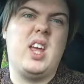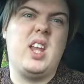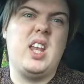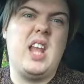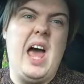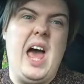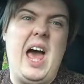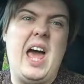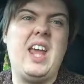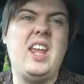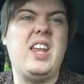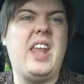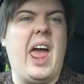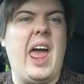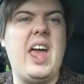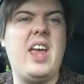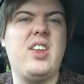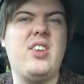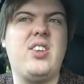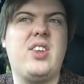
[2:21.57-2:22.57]
9
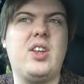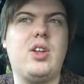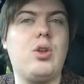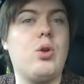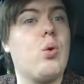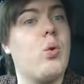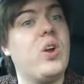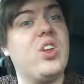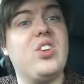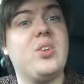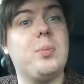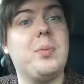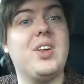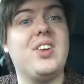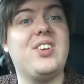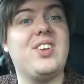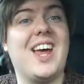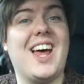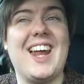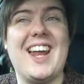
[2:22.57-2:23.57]
days till
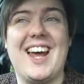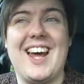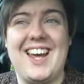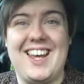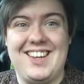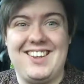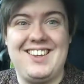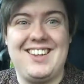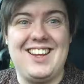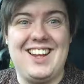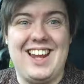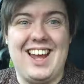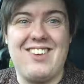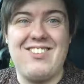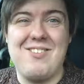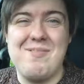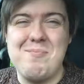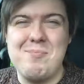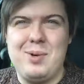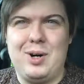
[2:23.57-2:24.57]
Christmas, and I still
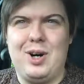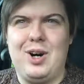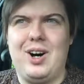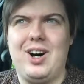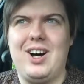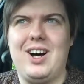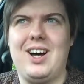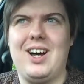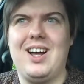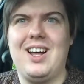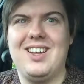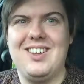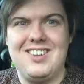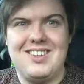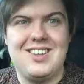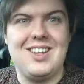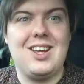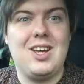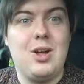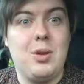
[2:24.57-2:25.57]
haven't bought a
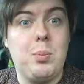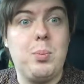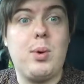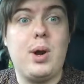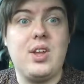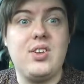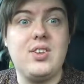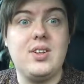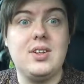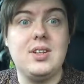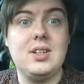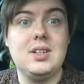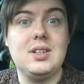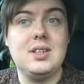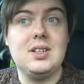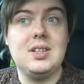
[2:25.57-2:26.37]
single present.